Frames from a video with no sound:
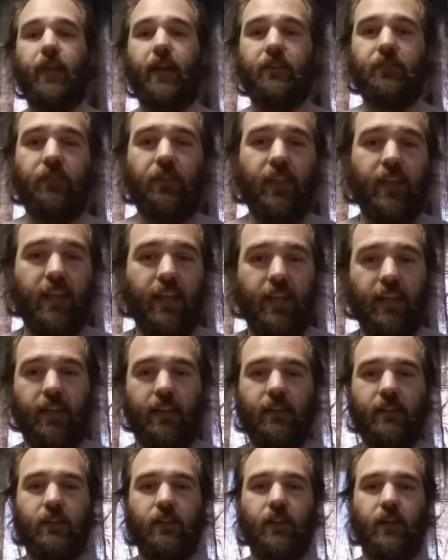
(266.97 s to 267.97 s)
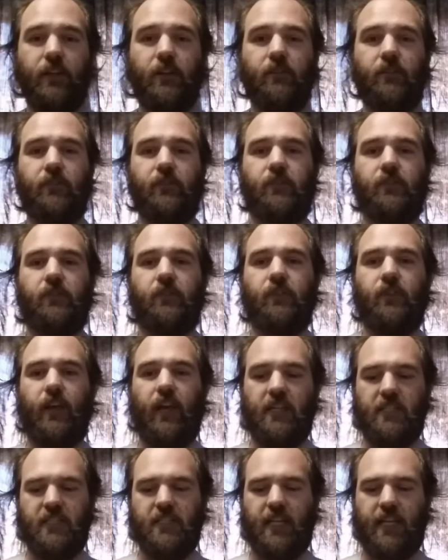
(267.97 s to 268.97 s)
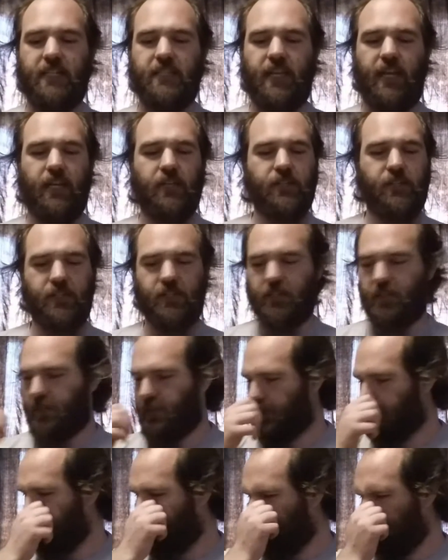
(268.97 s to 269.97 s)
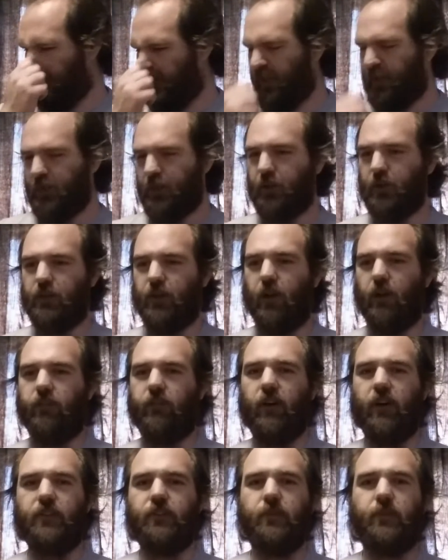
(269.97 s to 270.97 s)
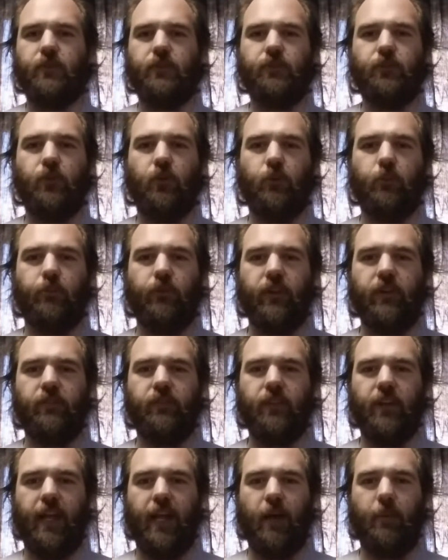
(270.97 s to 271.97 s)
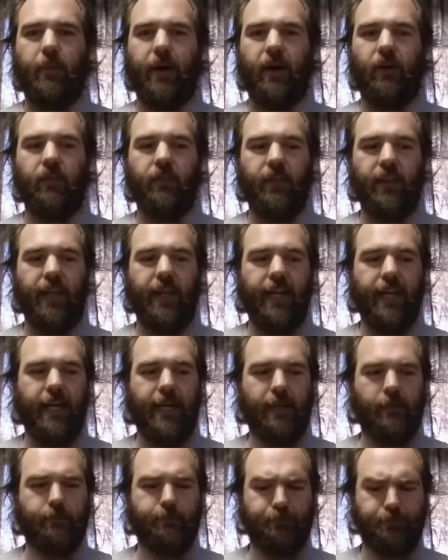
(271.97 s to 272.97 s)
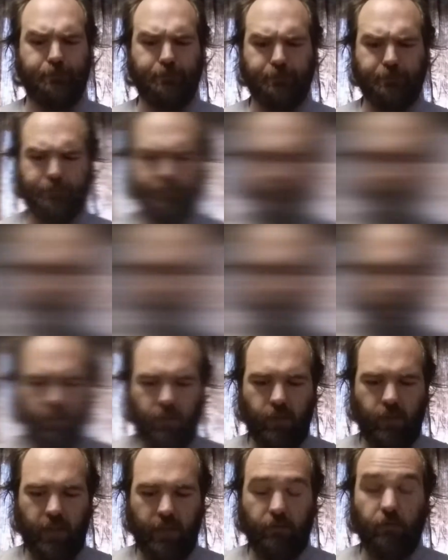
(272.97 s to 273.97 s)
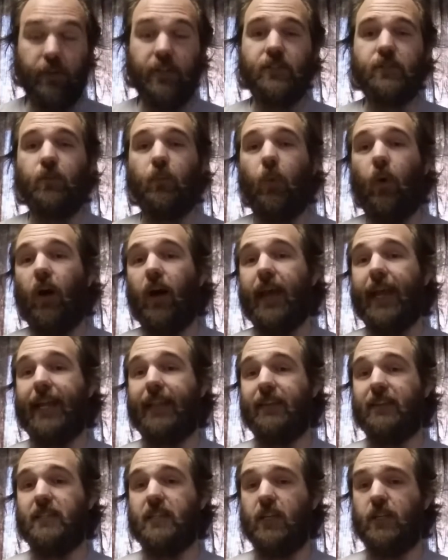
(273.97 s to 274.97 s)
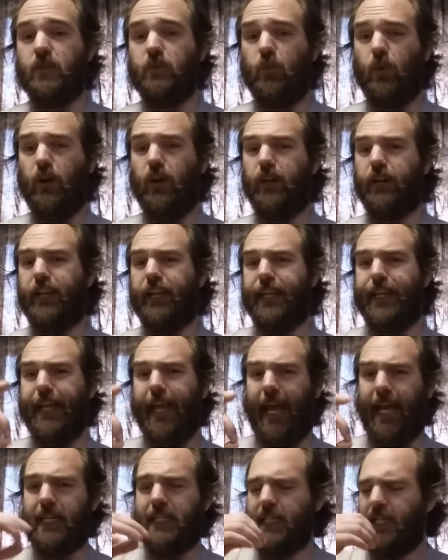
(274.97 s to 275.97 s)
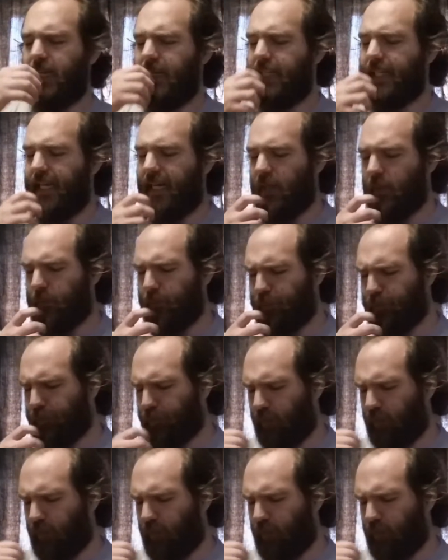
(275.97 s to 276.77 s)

that's the kind of aesthetics gone over. I do want to talk briefly about the reason why this doesn't work yet. Now,